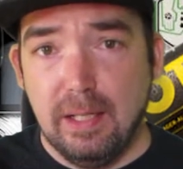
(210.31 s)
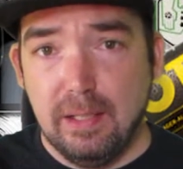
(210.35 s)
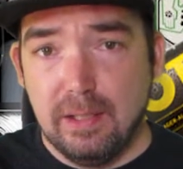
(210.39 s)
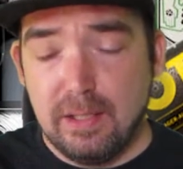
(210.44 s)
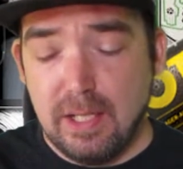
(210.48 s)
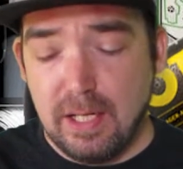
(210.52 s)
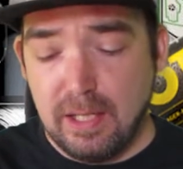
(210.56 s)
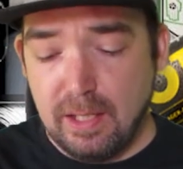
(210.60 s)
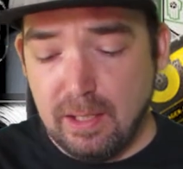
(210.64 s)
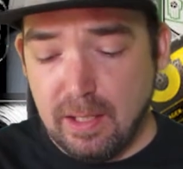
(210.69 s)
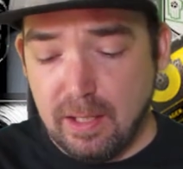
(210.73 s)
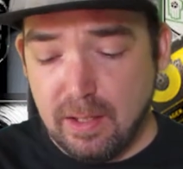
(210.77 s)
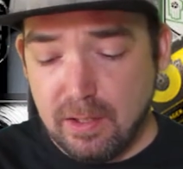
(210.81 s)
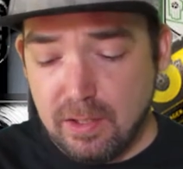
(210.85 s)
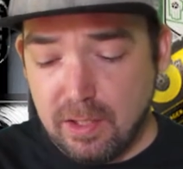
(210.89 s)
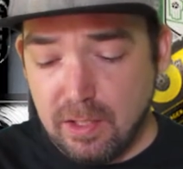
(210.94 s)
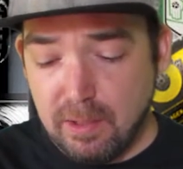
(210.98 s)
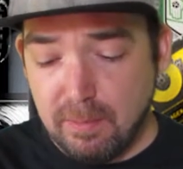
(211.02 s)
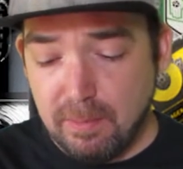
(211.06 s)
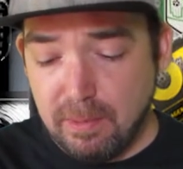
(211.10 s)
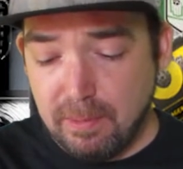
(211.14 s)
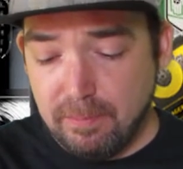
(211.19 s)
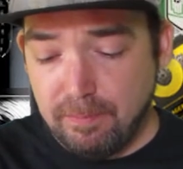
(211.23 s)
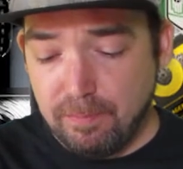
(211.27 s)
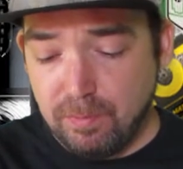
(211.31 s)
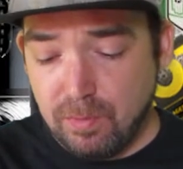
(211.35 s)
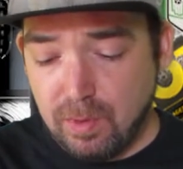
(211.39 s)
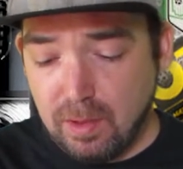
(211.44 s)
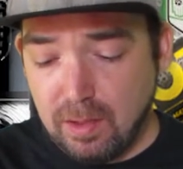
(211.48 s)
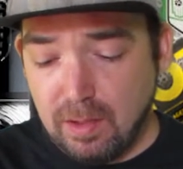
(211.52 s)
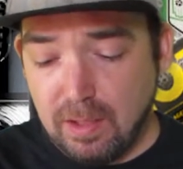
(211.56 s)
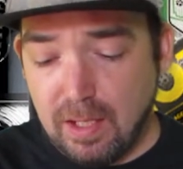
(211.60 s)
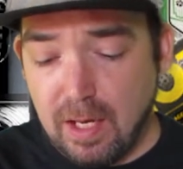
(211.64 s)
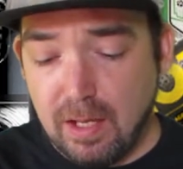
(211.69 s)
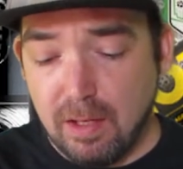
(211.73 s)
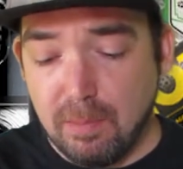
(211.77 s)
take another sip,
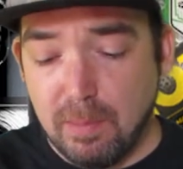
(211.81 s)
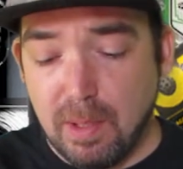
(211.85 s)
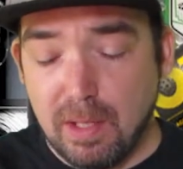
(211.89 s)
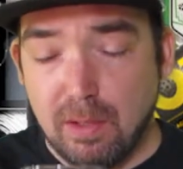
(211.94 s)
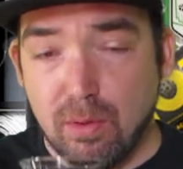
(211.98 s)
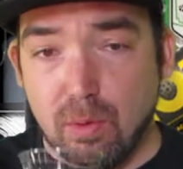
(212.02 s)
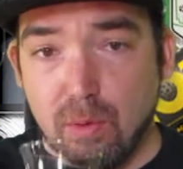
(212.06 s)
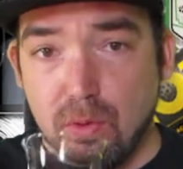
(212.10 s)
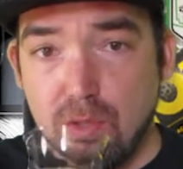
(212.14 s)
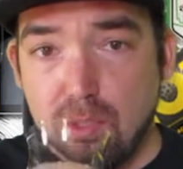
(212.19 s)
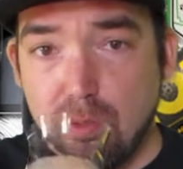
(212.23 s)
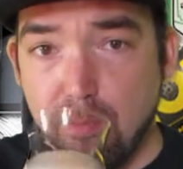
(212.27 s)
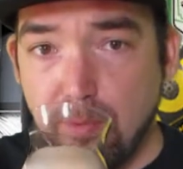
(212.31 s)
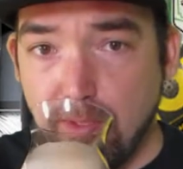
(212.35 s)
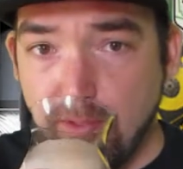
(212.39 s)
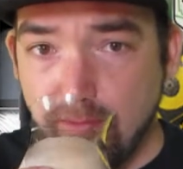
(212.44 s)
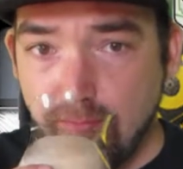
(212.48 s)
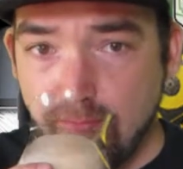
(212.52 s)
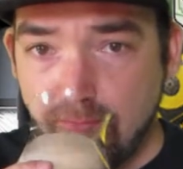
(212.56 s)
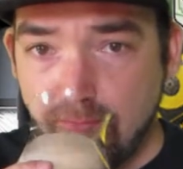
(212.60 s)
gather my thoughts a bit.